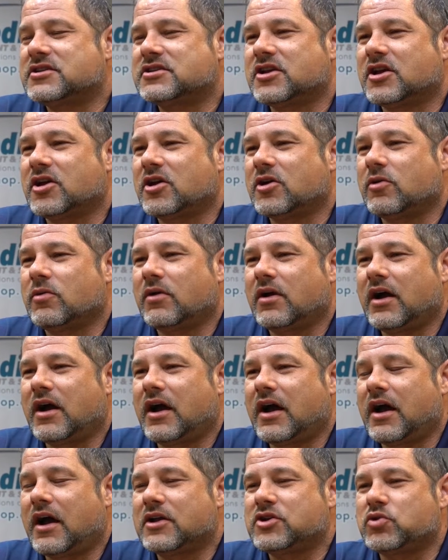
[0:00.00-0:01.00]
So
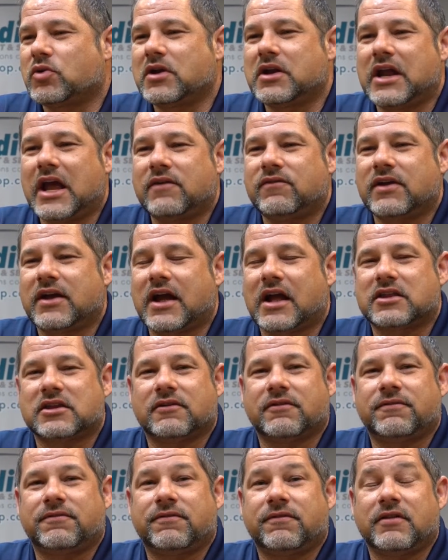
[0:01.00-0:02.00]
I joined the Navy, got to
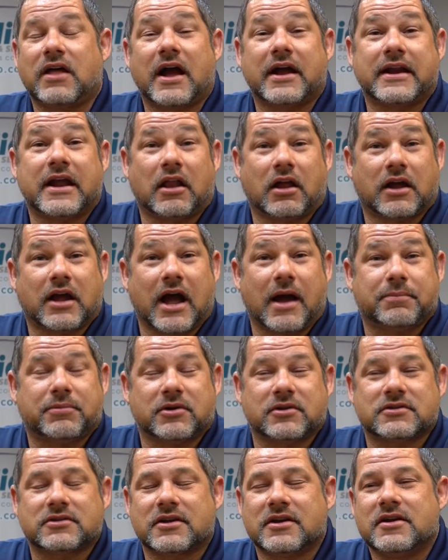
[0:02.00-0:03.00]
fly in
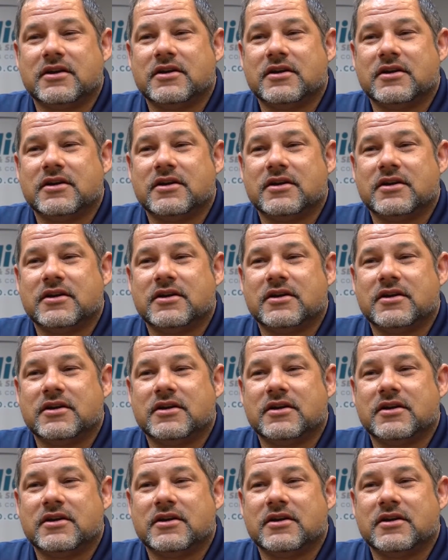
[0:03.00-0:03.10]
helicopters.